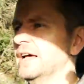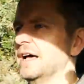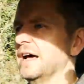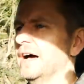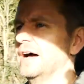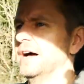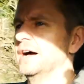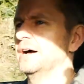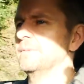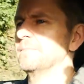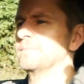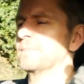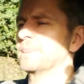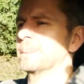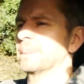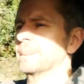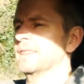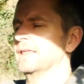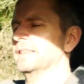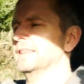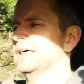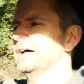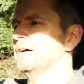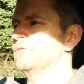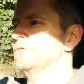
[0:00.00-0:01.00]

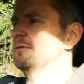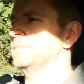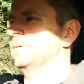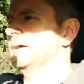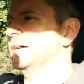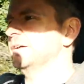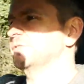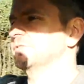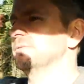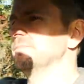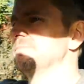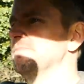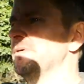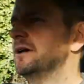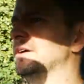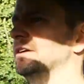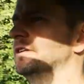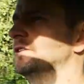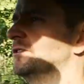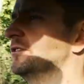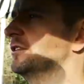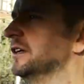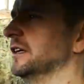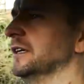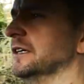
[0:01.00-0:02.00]
And they will be able to
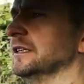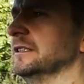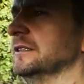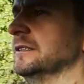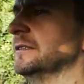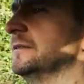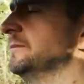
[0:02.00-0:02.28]
monitor